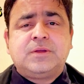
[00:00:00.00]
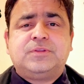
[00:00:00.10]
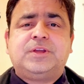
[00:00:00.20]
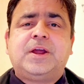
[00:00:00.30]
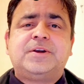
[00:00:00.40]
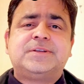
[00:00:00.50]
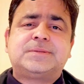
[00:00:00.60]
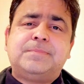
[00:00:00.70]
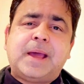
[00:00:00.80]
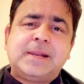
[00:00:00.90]
They are
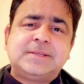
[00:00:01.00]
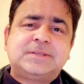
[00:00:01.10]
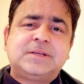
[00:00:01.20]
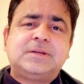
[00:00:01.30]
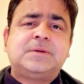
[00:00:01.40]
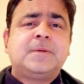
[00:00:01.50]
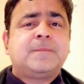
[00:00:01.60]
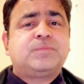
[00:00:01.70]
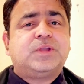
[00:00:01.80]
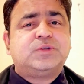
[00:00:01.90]
disbalancing
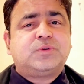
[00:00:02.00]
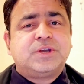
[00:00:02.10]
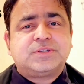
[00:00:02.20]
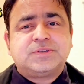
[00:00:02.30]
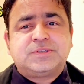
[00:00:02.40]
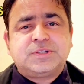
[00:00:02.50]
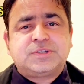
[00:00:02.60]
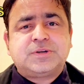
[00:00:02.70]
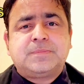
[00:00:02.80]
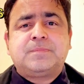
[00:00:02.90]
the education
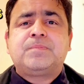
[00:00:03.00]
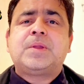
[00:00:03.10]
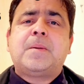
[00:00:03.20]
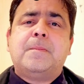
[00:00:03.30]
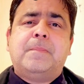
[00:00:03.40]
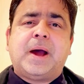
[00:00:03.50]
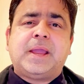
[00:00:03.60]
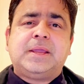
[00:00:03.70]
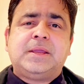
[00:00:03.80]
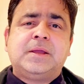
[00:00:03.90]
system
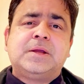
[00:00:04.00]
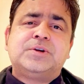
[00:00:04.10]
by